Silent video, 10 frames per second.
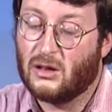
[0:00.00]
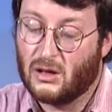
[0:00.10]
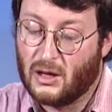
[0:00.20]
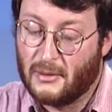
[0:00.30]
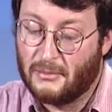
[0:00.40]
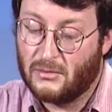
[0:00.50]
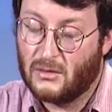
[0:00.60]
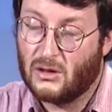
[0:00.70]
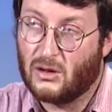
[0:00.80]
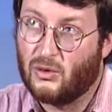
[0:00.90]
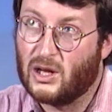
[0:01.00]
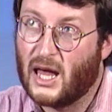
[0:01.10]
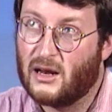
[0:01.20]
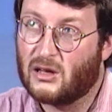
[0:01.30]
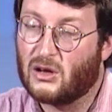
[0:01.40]
The
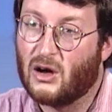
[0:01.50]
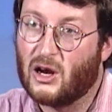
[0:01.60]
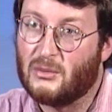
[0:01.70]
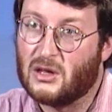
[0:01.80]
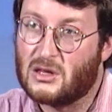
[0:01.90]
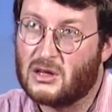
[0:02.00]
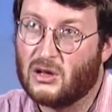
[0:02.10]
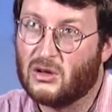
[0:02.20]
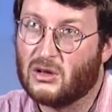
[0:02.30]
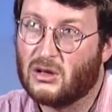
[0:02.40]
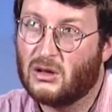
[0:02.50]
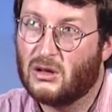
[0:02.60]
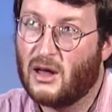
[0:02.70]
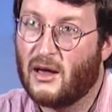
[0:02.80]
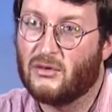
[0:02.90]
Greenlandic economy is still
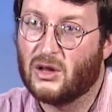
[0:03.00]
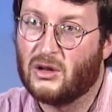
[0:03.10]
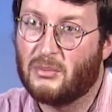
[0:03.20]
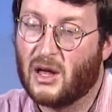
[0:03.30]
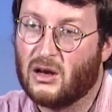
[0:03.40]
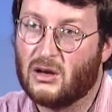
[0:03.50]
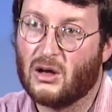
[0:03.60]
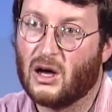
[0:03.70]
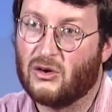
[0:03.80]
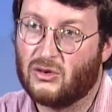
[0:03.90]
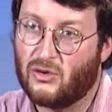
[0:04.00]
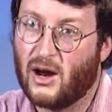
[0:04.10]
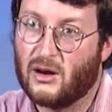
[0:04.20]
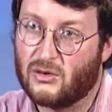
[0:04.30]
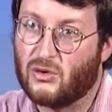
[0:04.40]
heavily dependent on
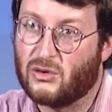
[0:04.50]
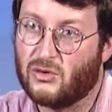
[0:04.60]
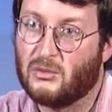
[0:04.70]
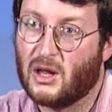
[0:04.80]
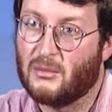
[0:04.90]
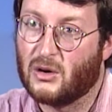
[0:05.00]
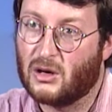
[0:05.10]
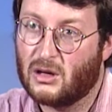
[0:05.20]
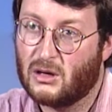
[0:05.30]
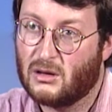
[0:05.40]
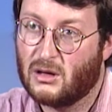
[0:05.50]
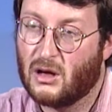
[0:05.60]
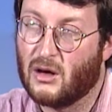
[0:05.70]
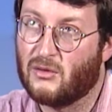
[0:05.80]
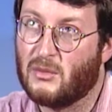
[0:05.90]
transfers from Denmark
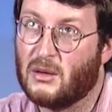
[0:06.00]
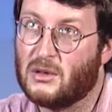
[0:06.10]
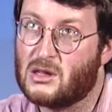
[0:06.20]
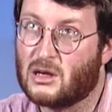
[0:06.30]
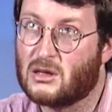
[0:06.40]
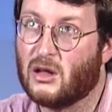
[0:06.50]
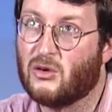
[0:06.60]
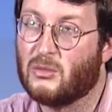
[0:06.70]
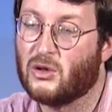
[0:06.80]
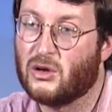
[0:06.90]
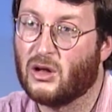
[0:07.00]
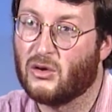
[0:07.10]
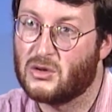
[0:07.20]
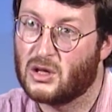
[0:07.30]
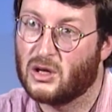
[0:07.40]
of maybe $600 million
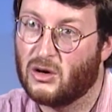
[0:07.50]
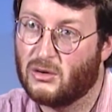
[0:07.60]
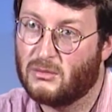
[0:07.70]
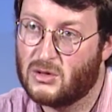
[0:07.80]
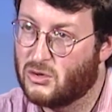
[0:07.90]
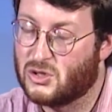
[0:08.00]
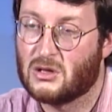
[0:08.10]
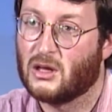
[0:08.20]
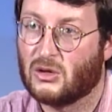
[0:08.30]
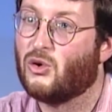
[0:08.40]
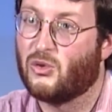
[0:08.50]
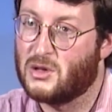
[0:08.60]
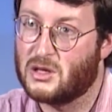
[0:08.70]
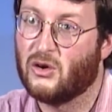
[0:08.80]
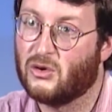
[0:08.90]
a year. So it's just like the
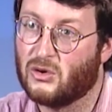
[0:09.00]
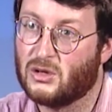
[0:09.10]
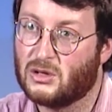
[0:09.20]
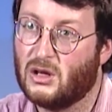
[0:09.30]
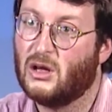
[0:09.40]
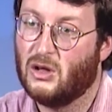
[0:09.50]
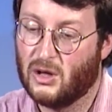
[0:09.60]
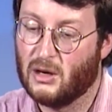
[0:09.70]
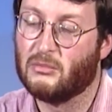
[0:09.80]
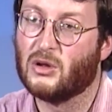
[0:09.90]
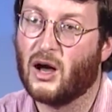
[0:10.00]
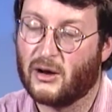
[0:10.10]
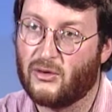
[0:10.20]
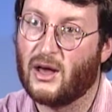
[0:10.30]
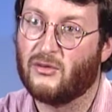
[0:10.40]
Northwest Territories. You get a block
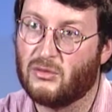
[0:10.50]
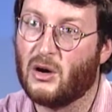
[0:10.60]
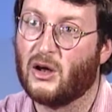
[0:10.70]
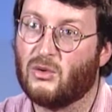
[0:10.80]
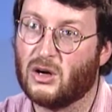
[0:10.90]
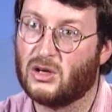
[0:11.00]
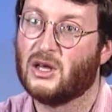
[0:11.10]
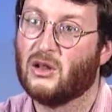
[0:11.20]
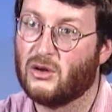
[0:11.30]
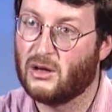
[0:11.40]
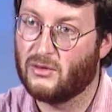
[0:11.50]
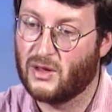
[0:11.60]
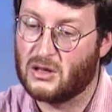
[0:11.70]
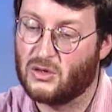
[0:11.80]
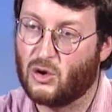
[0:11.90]
grant from Ottawa to Yellowknife.
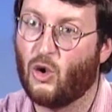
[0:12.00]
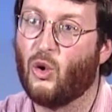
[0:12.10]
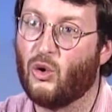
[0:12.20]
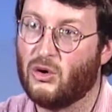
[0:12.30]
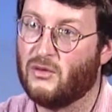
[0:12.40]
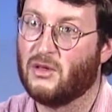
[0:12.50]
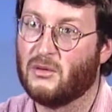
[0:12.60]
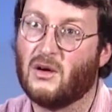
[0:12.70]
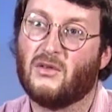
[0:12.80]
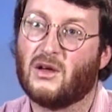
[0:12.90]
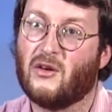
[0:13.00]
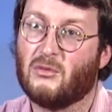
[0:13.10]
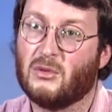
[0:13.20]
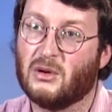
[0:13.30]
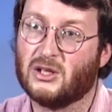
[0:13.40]
That's the core of the
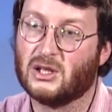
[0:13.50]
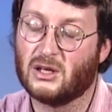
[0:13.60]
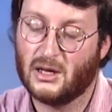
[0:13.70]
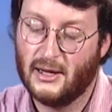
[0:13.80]
government budget.